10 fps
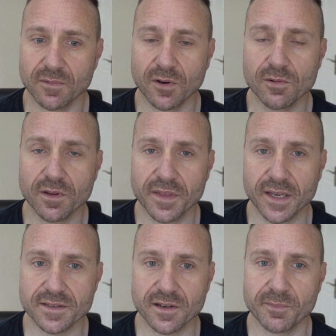all the
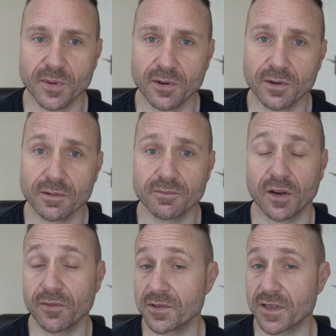things I've bought.
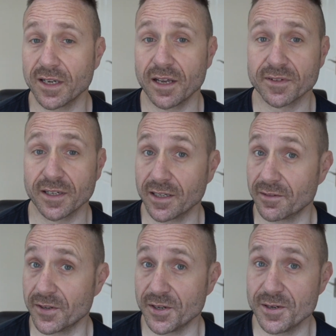I've also left a link
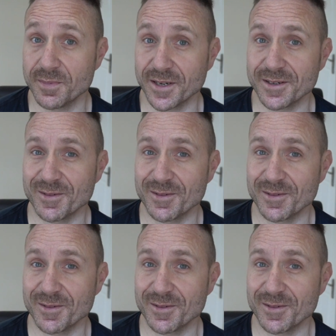for Uber.